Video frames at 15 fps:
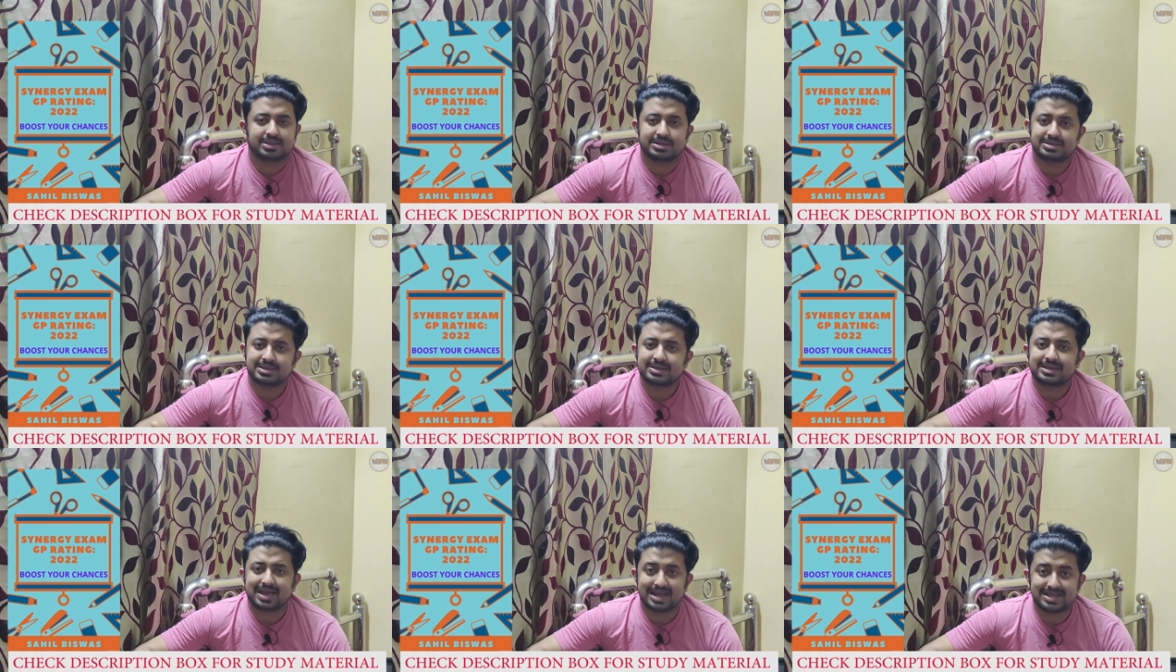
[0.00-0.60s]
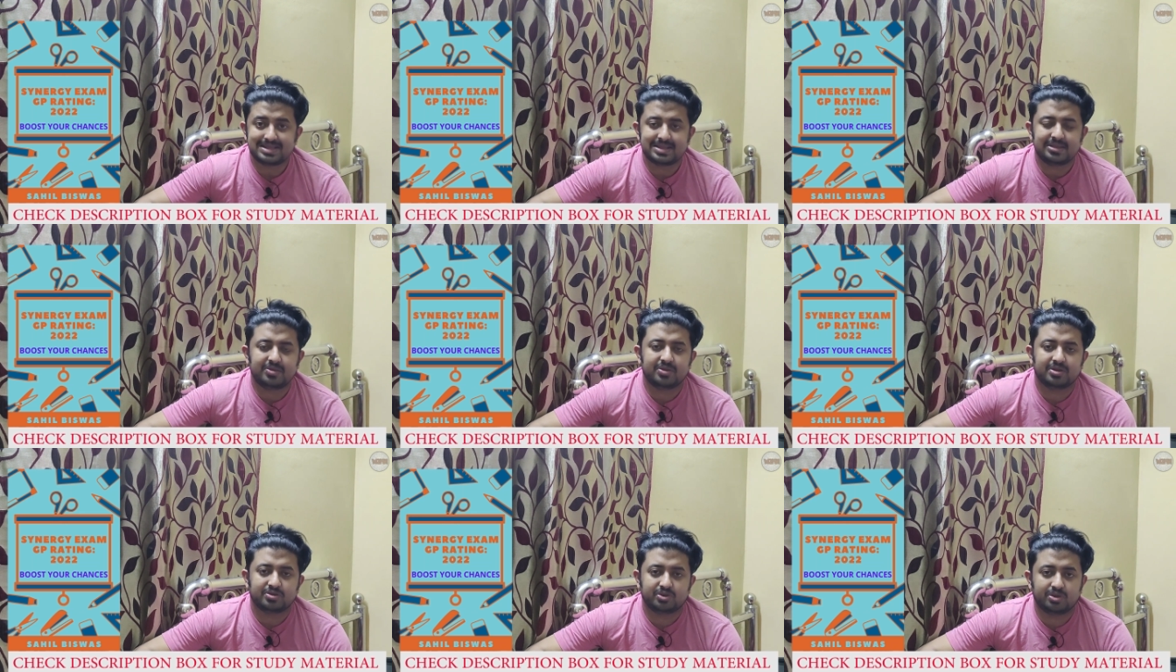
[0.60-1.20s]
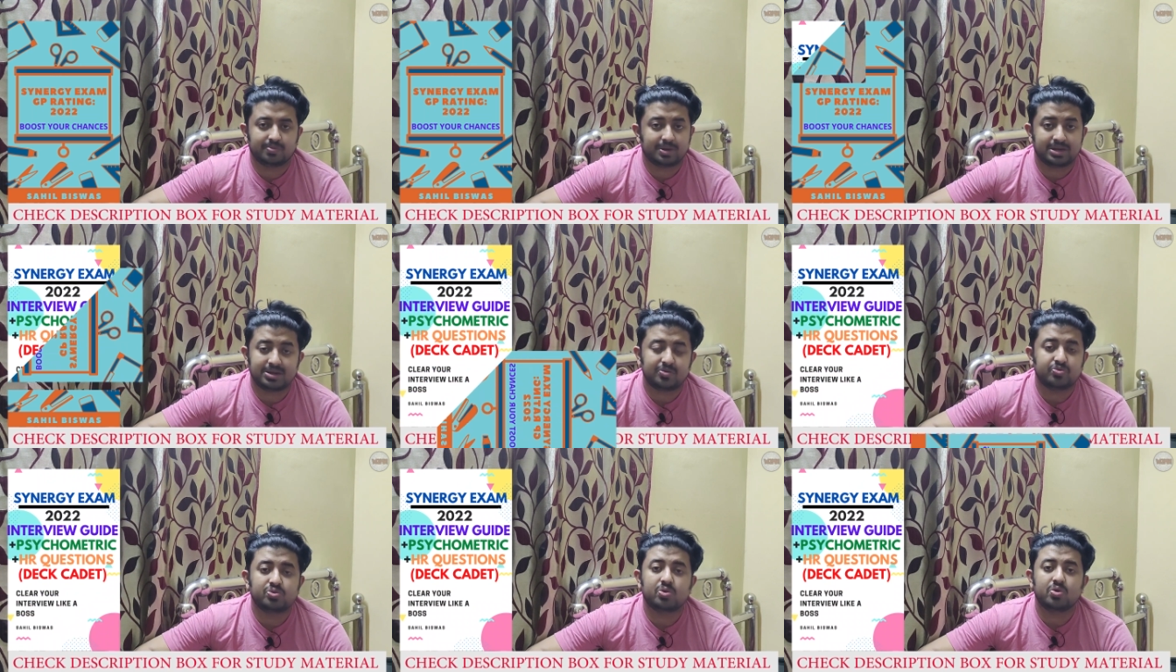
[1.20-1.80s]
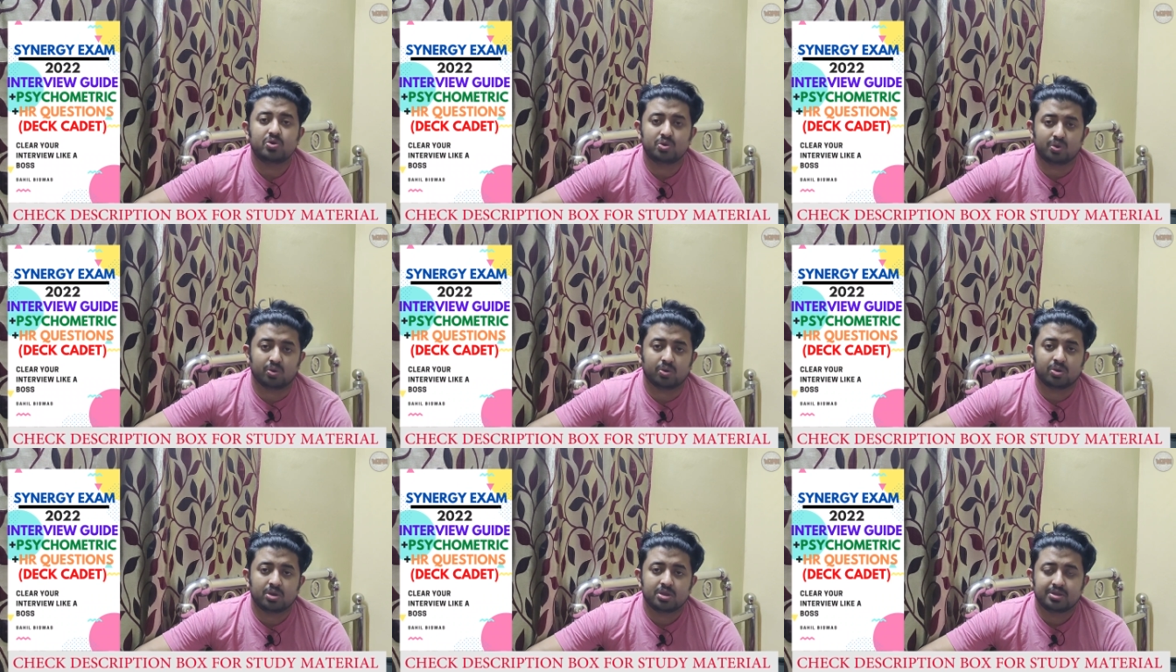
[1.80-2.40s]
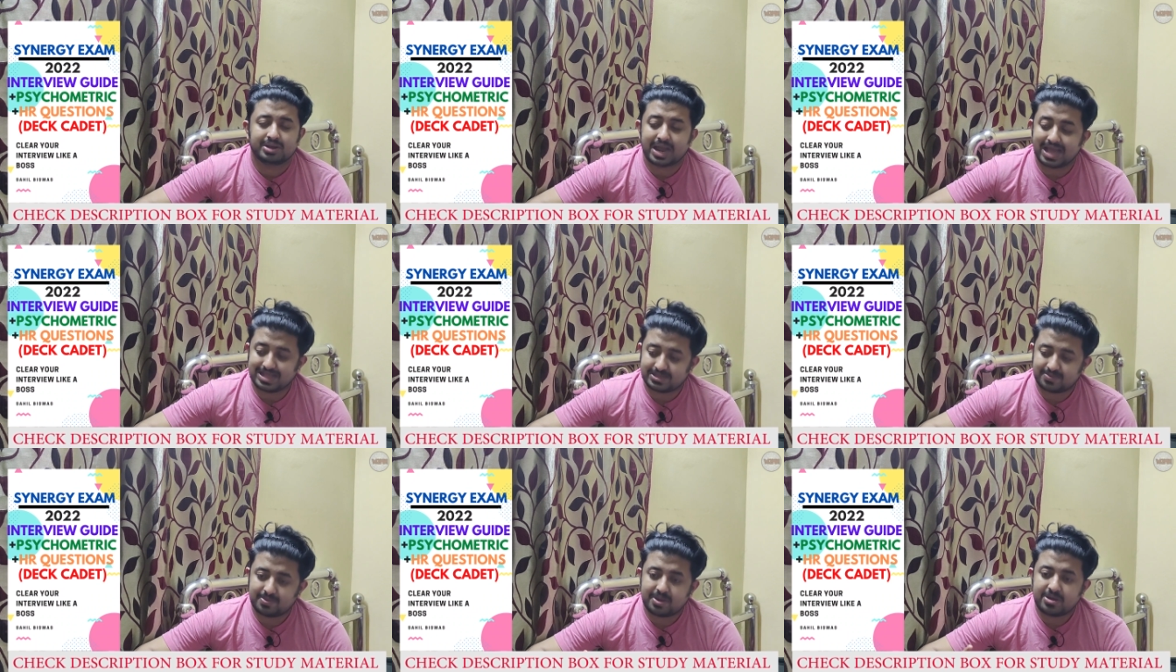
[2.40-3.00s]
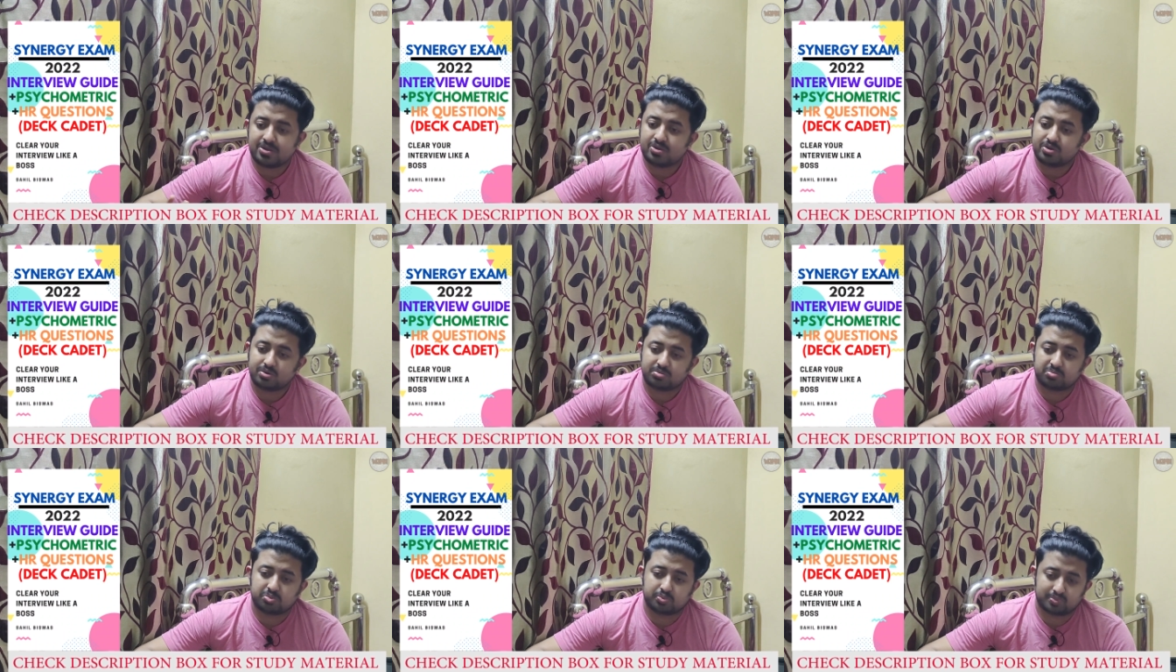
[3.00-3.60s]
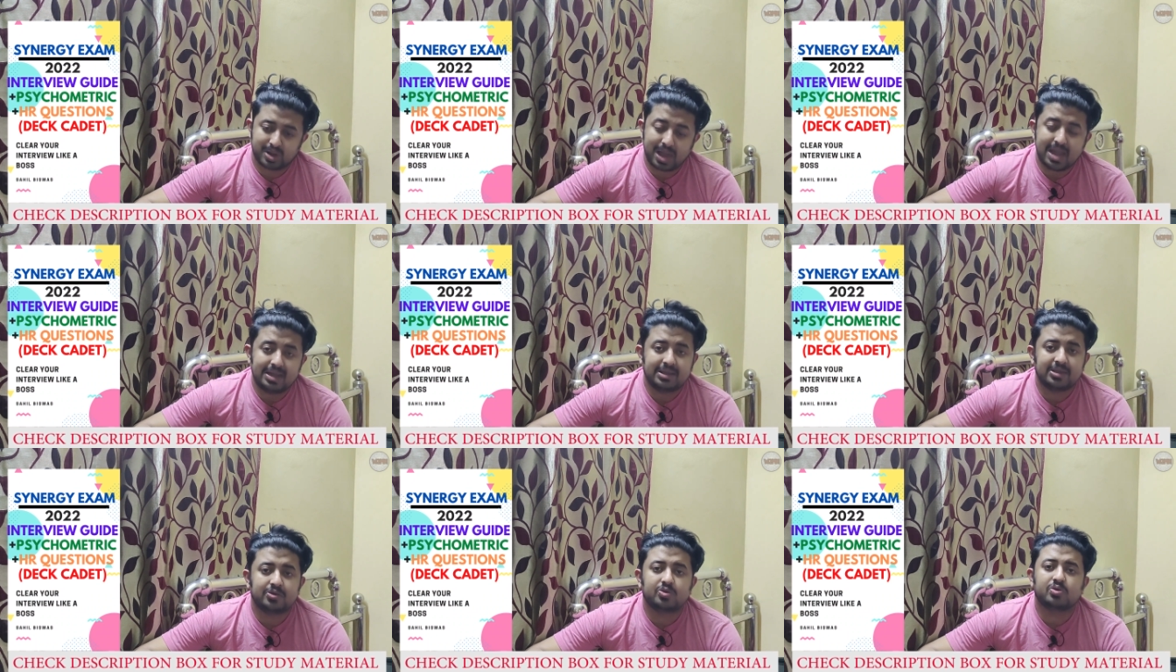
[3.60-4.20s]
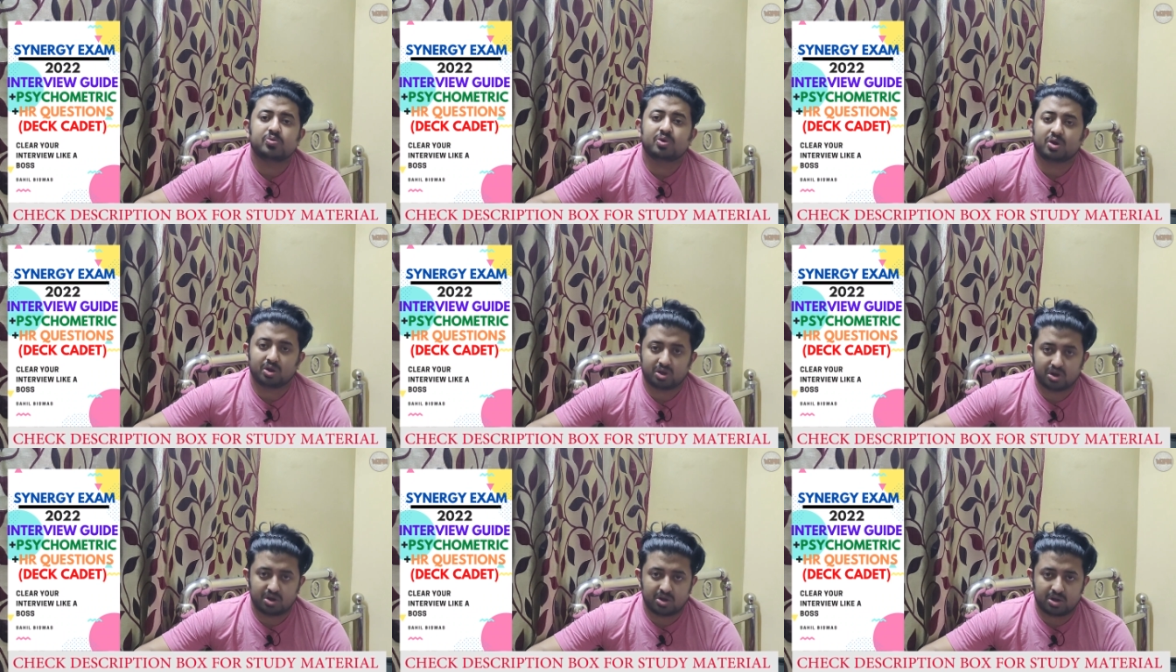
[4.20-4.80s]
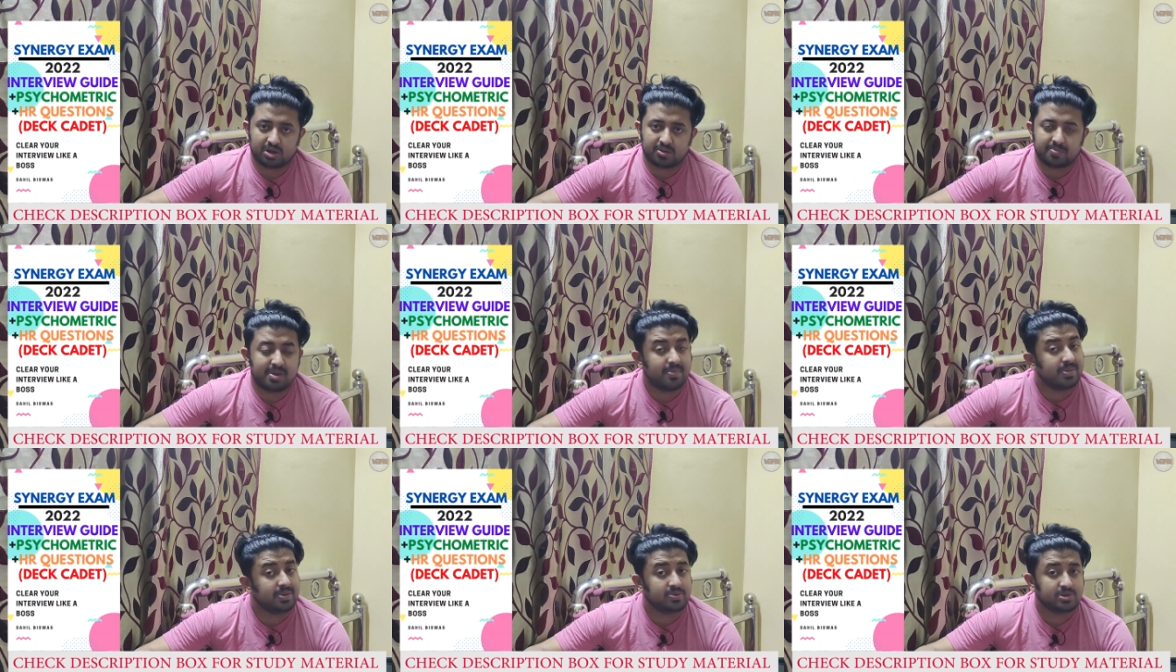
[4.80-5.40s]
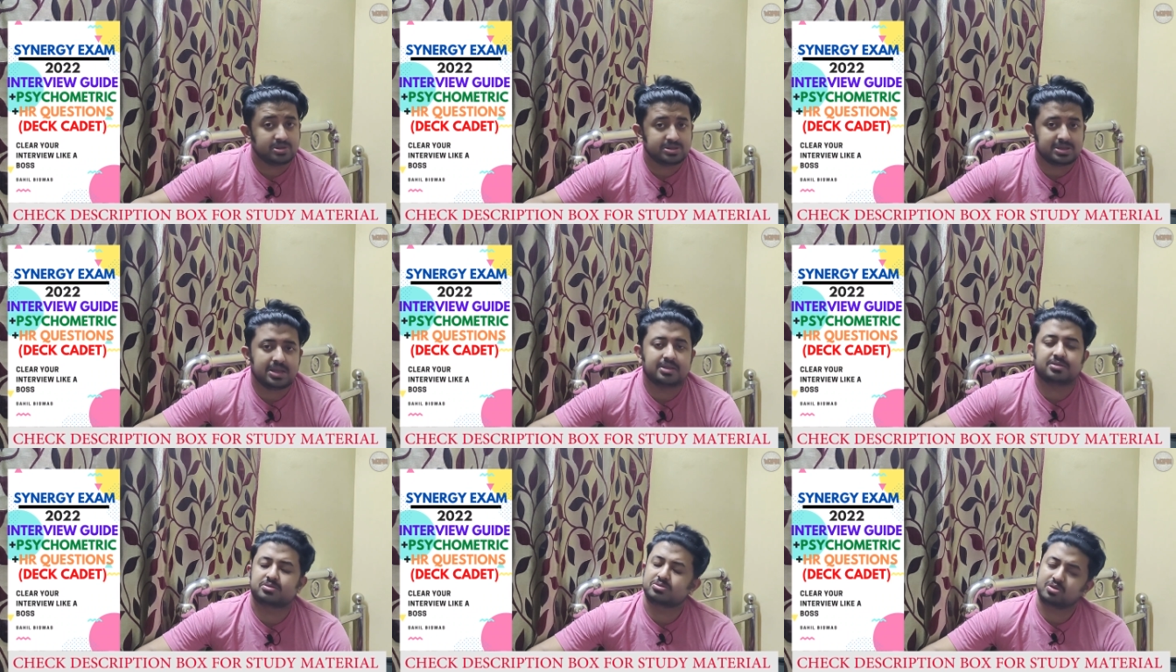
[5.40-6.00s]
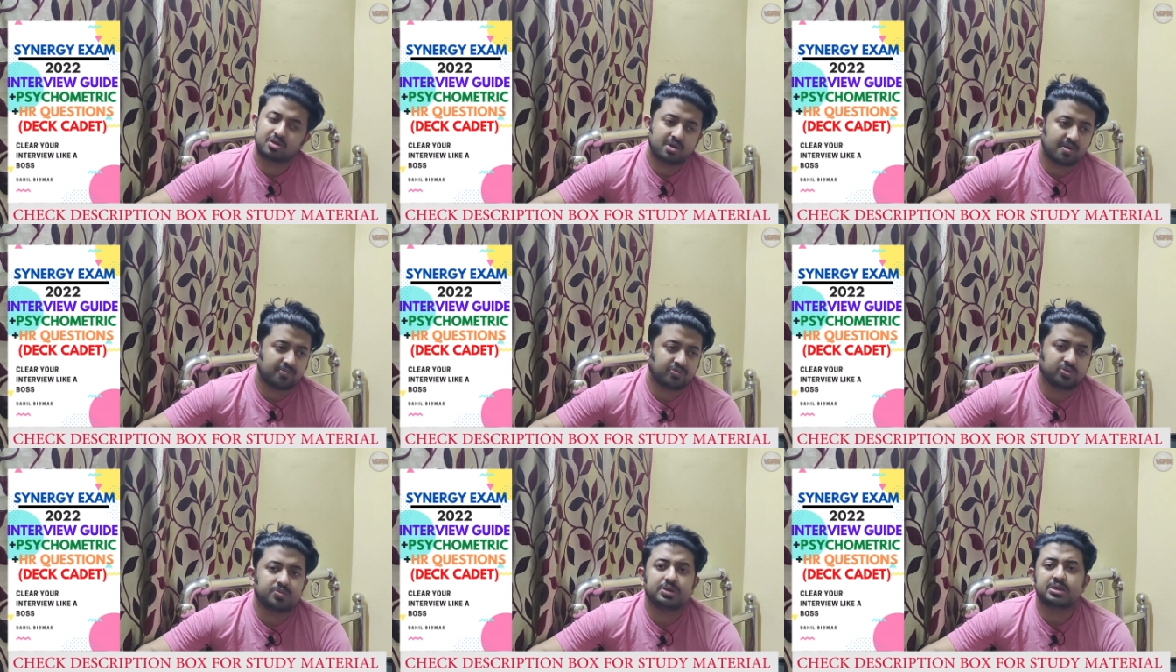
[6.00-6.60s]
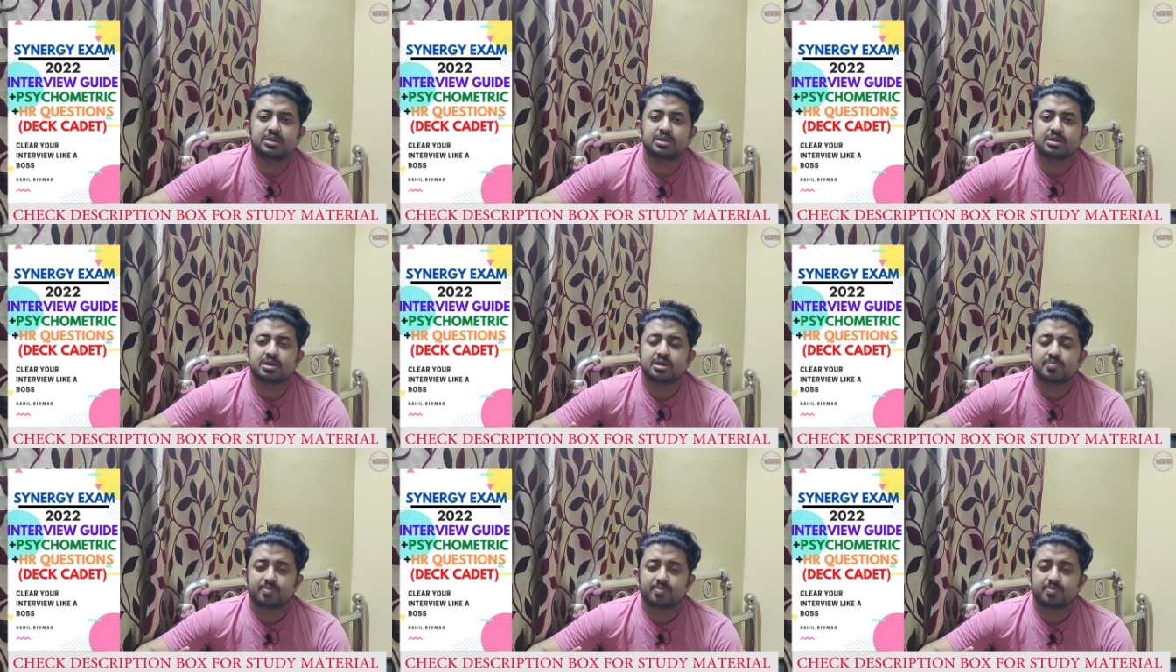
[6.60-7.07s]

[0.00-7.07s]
There is a guessing you are doing, but you don't know as per your planning it will work or not, maybe it will change. So you have to be